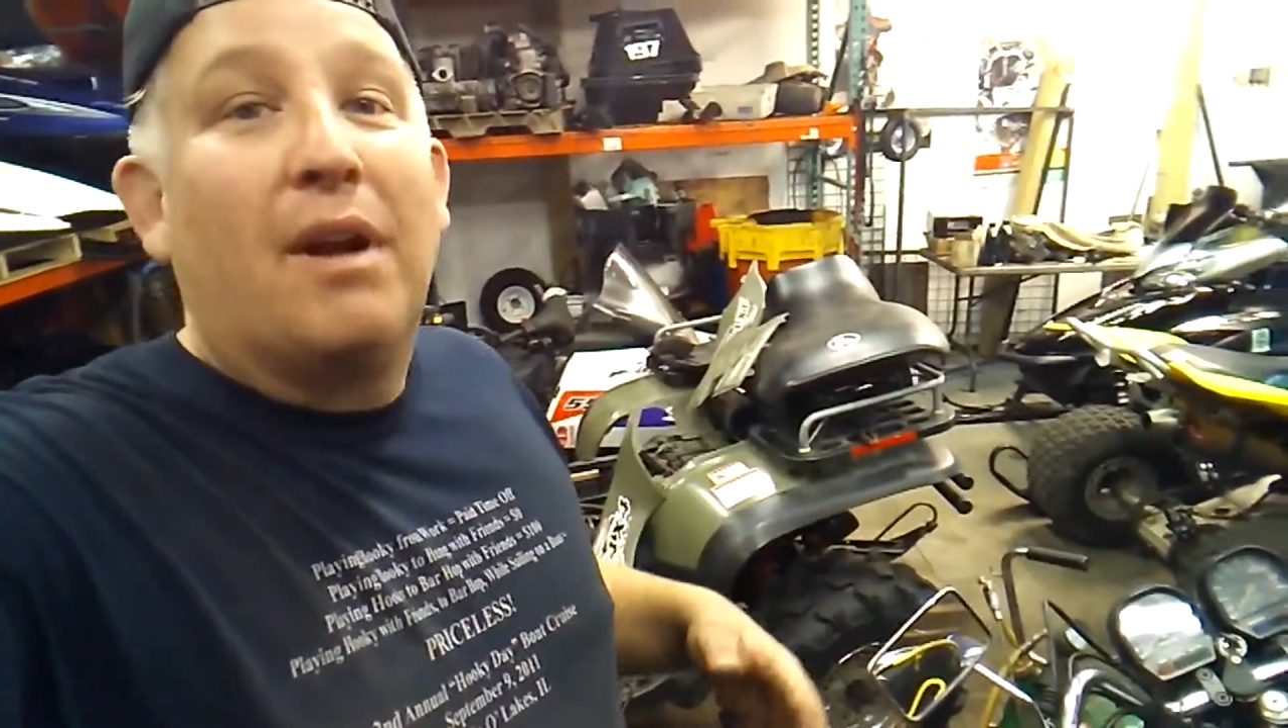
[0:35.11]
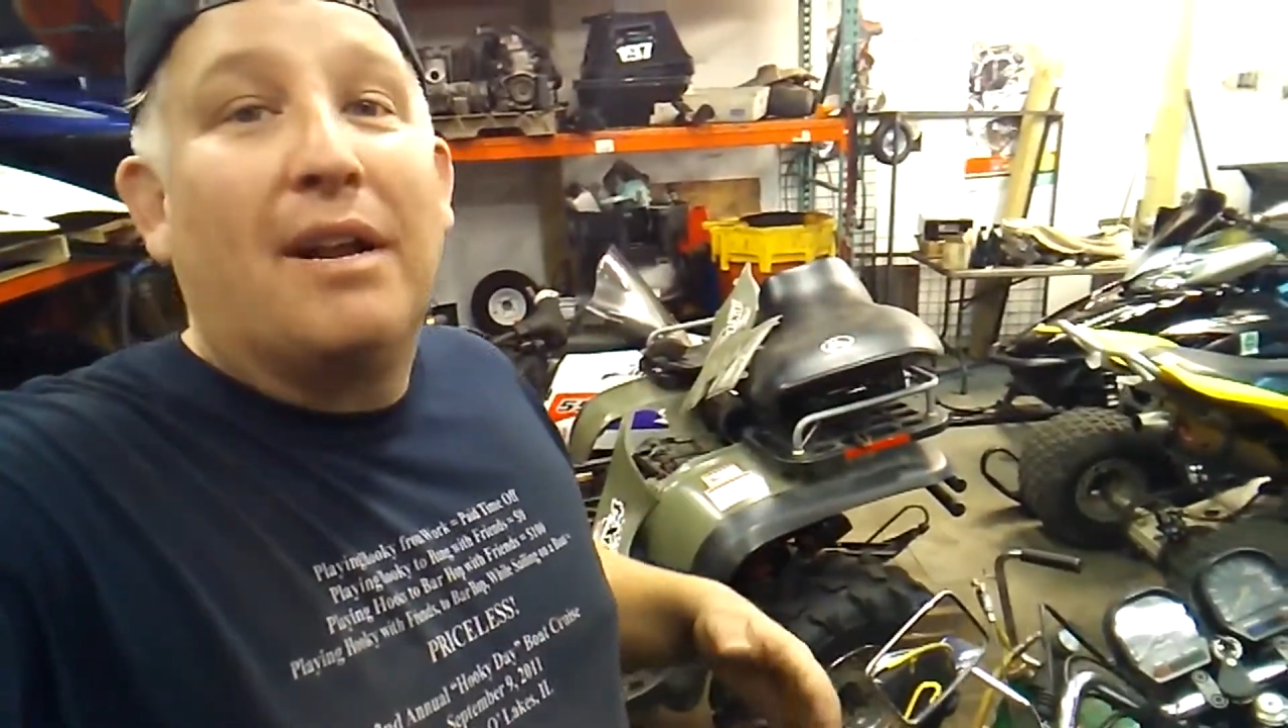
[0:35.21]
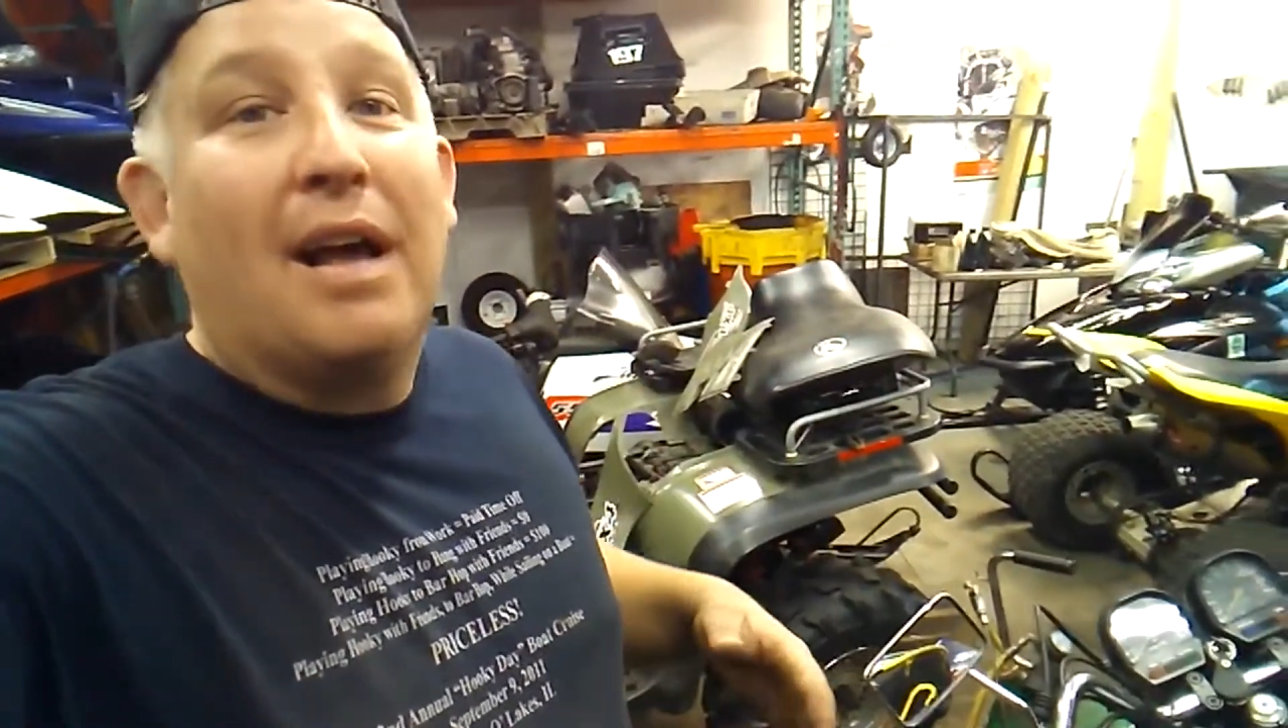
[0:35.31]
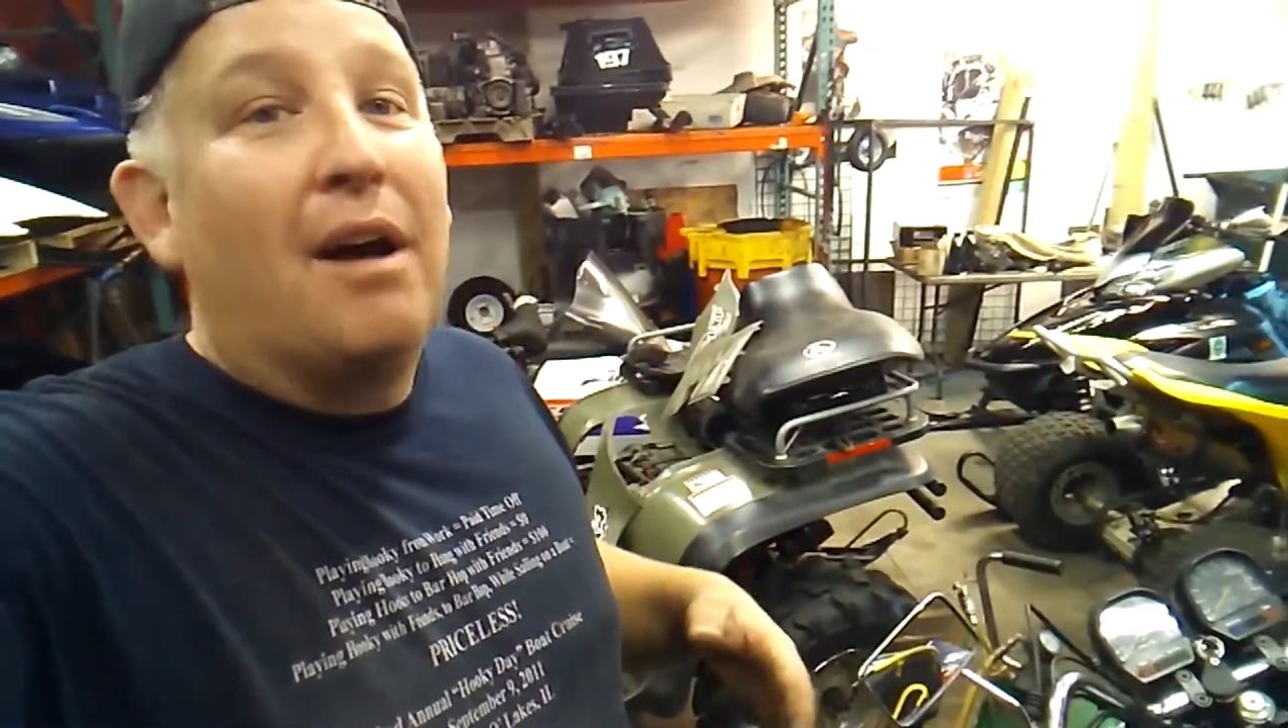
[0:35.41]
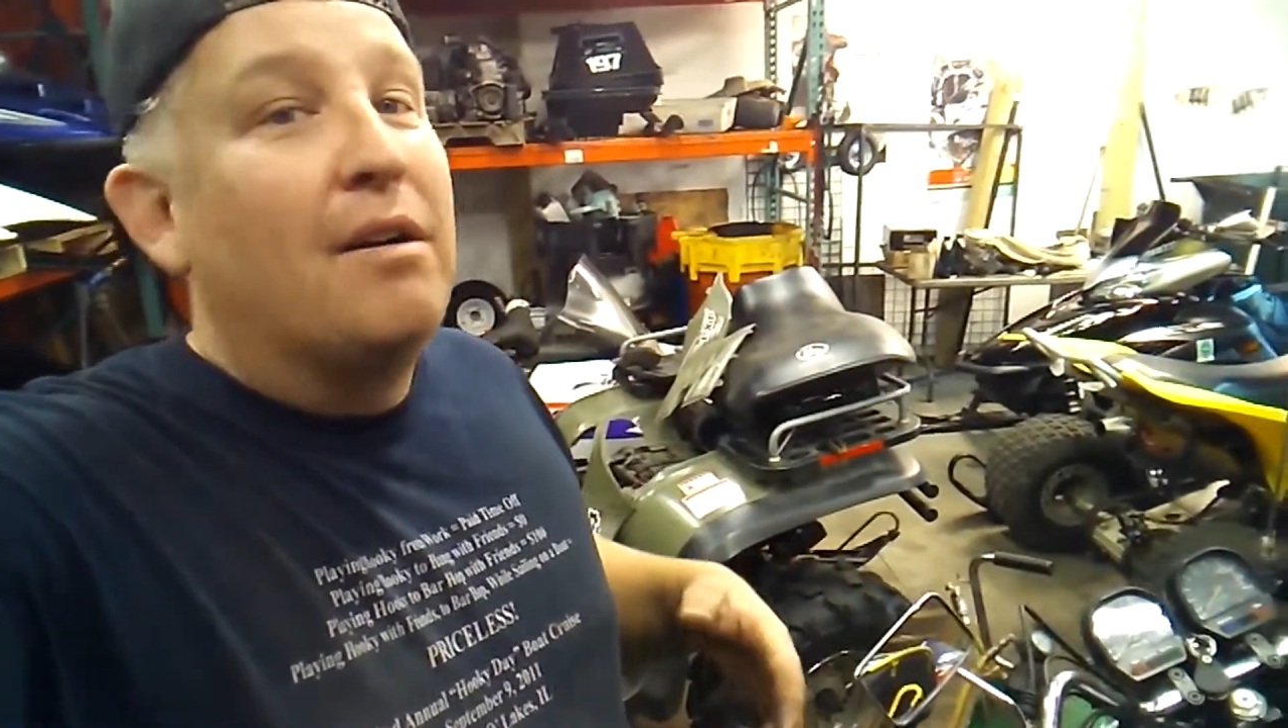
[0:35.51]
right
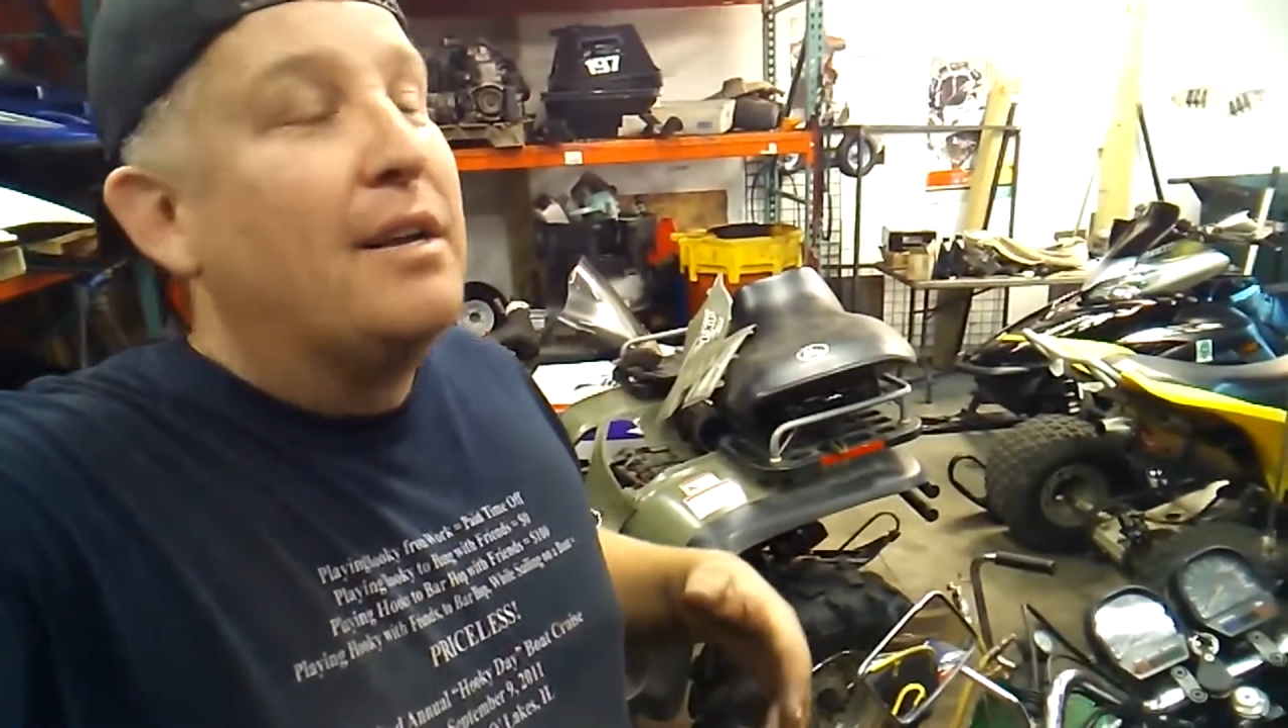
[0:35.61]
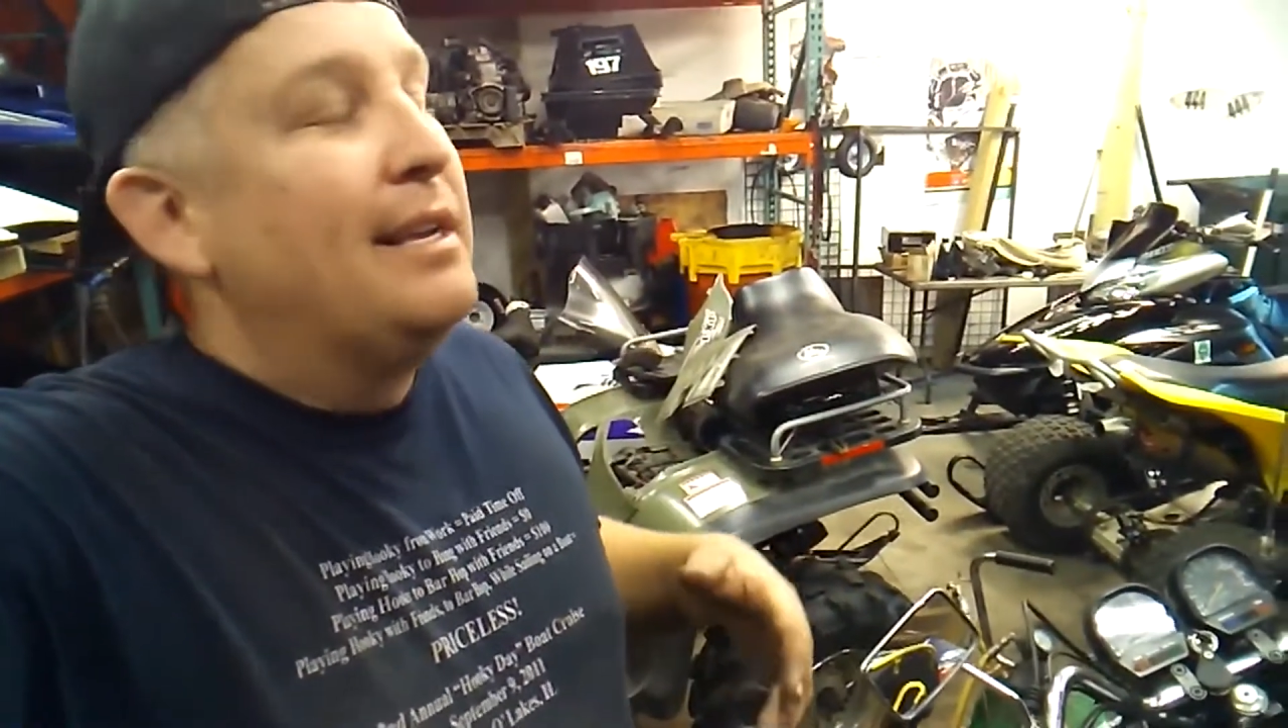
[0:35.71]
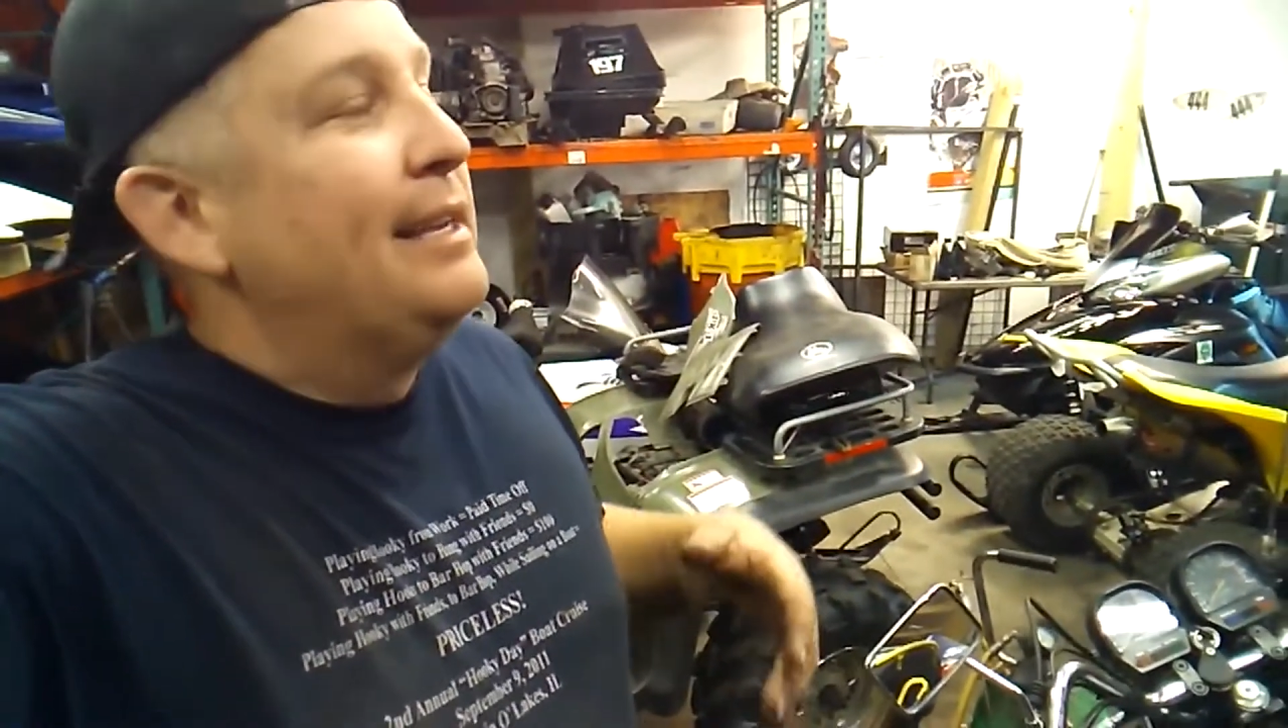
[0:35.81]
now,